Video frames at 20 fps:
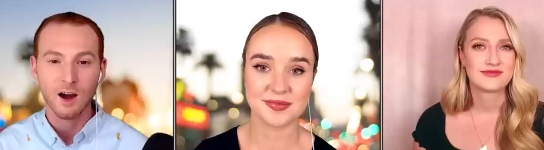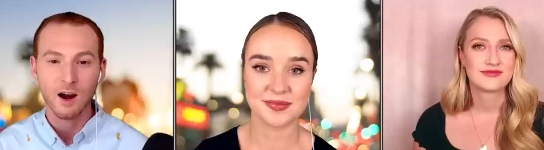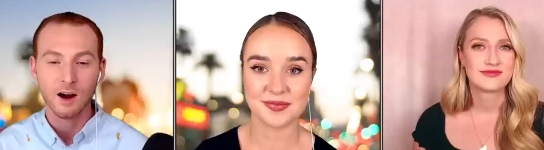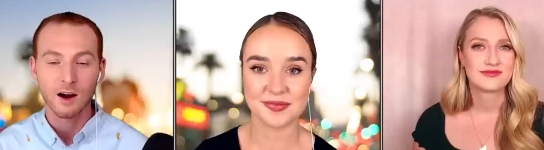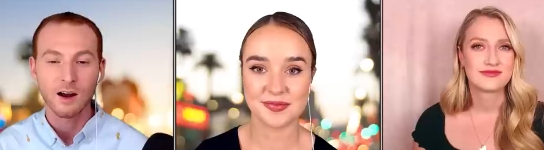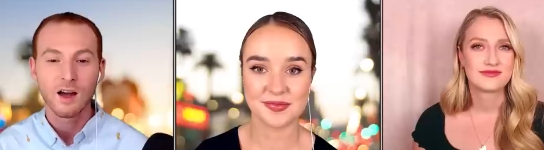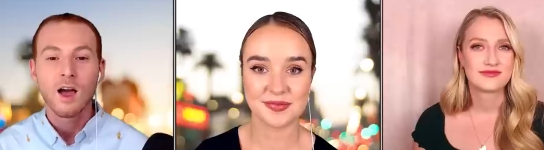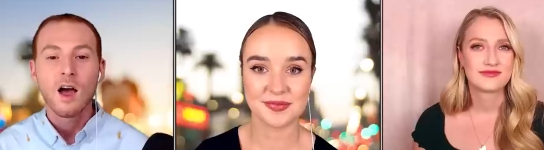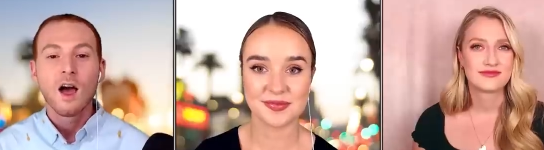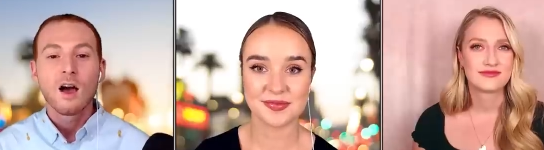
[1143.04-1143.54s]

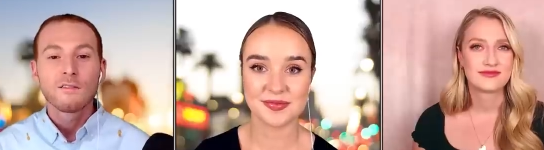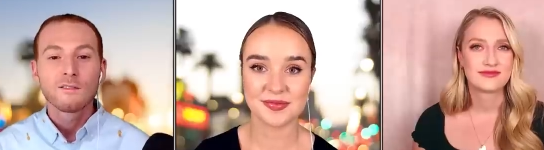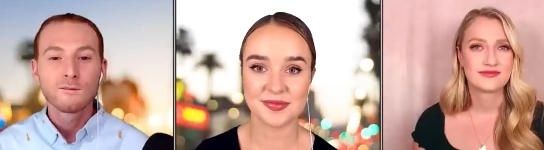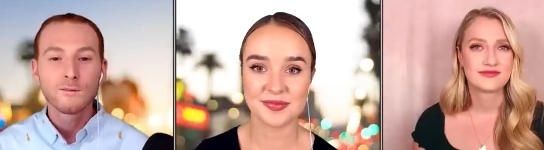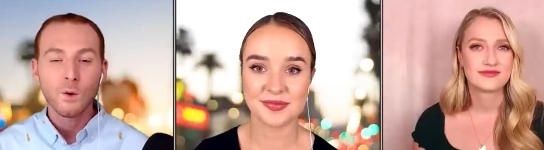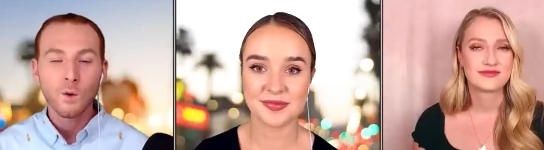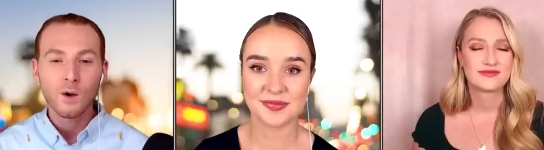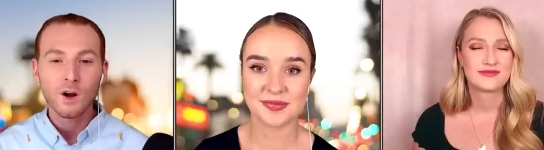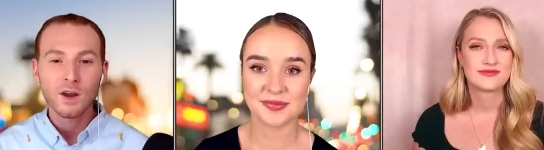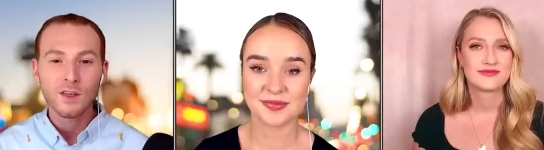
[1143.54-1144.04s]
Speaker 1: are
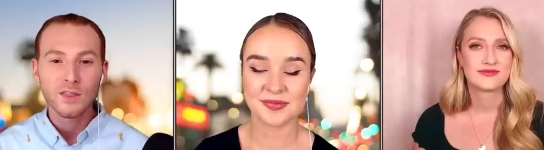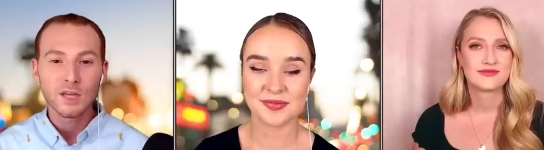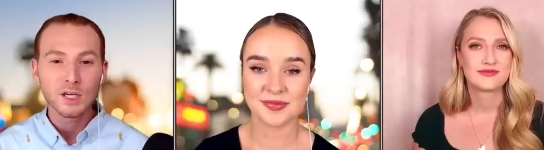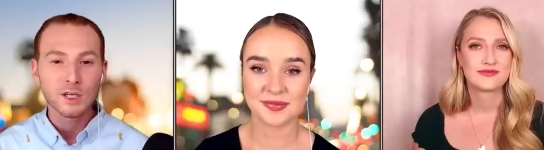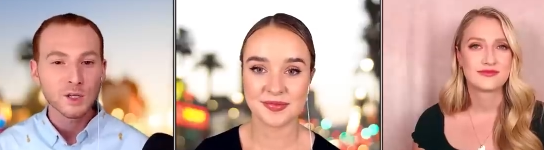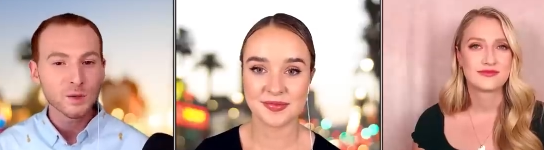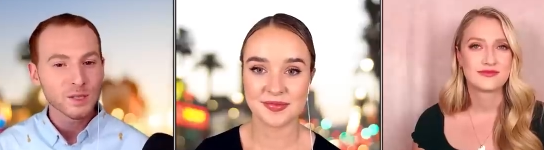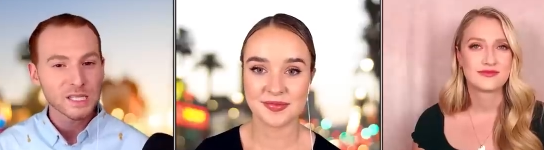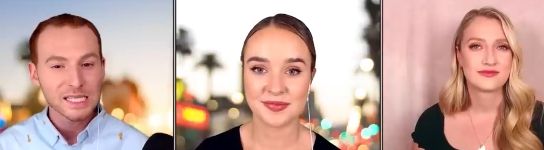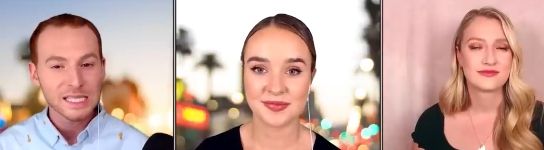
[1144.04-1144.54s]
for the
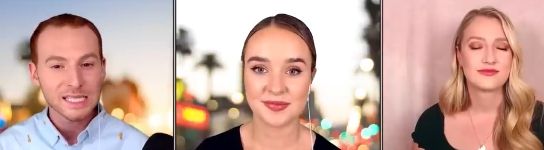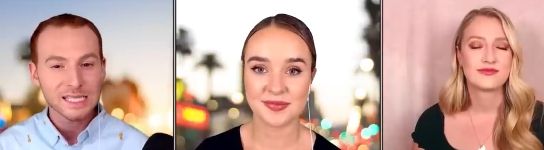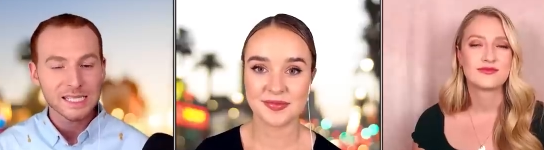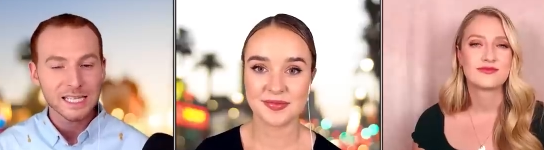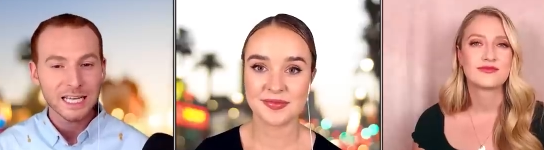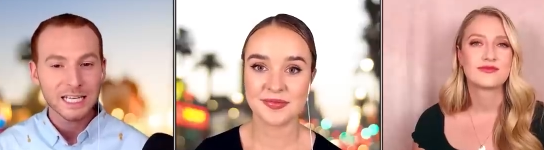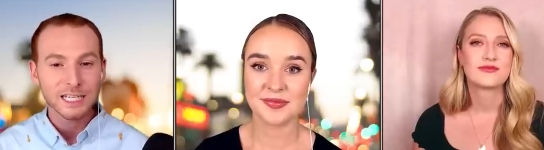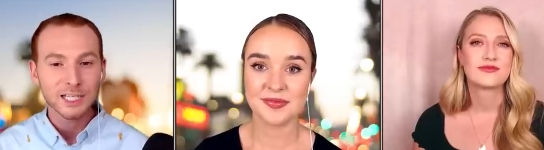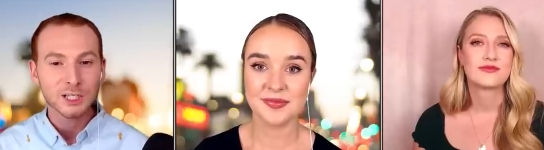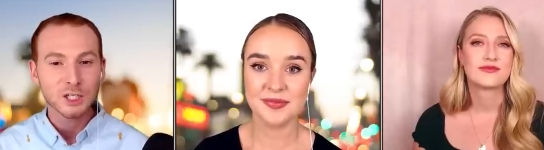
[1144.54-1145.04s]
new
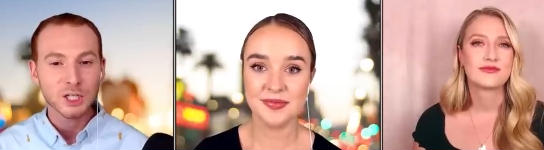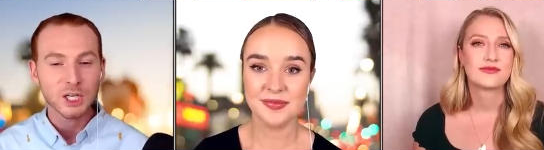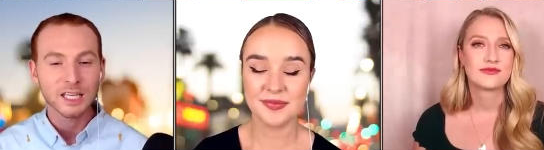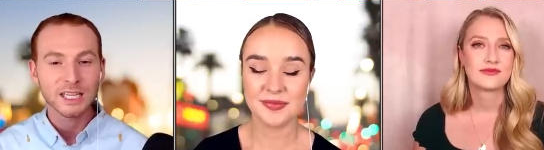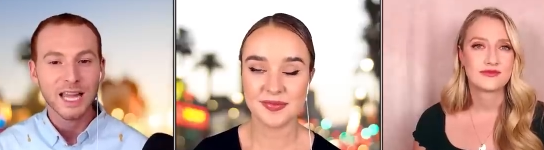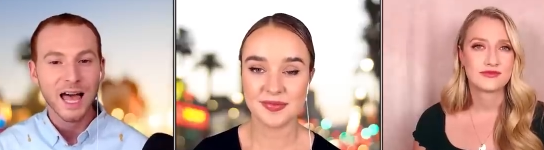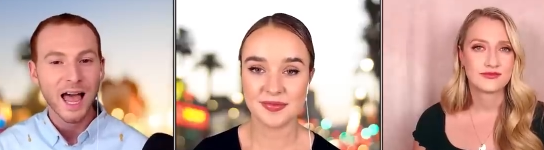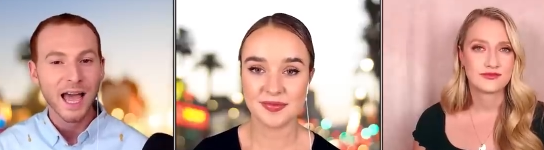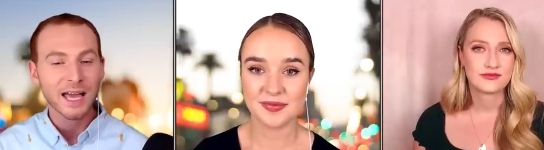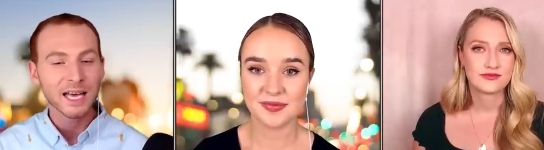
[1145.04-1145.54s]
season,
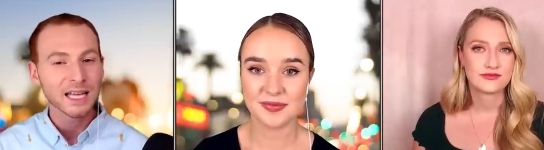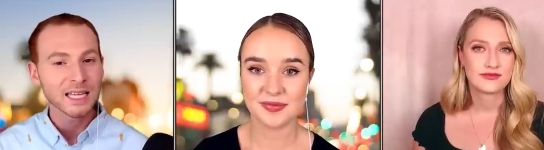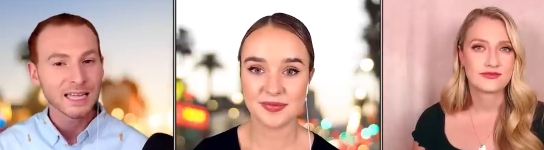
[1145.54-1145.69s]
July